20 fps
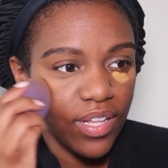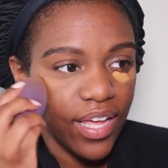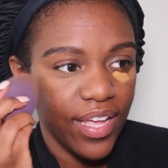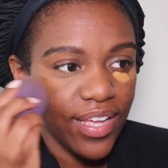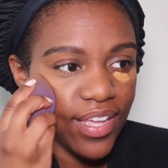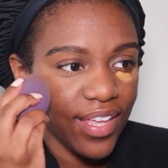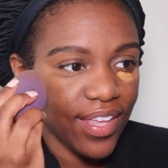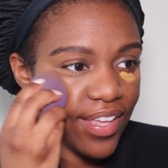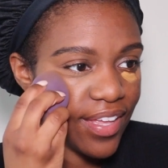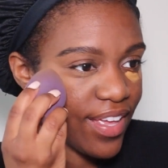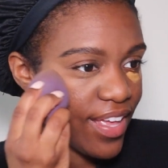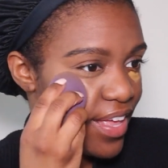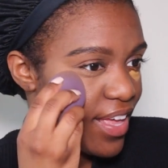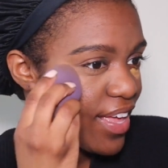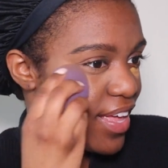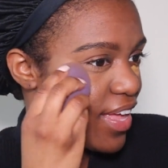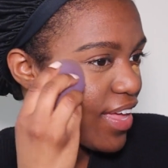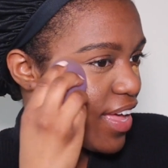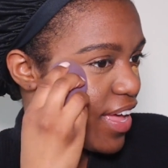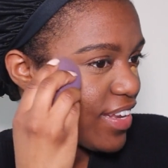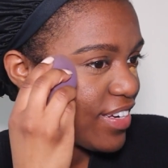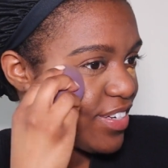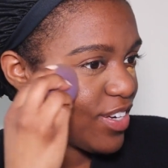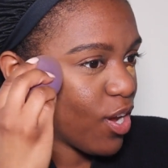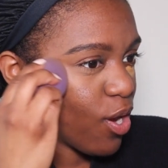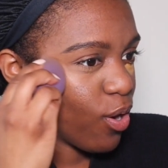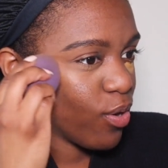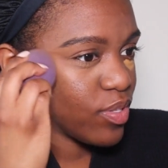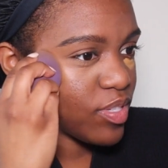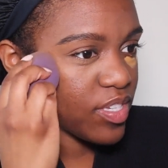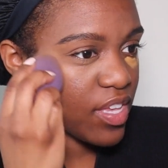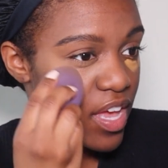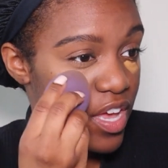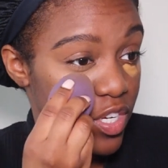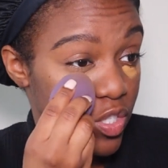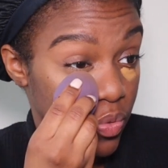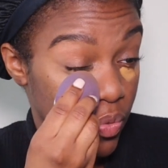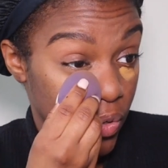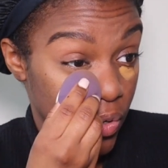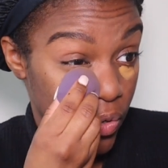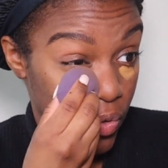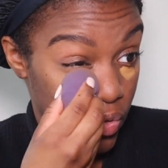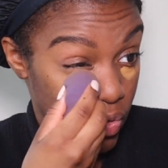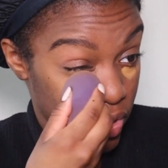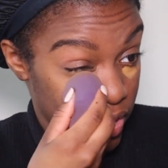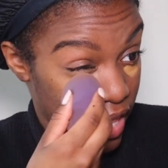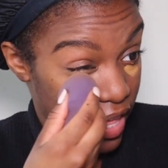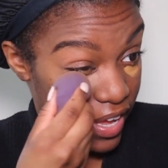like no schedule.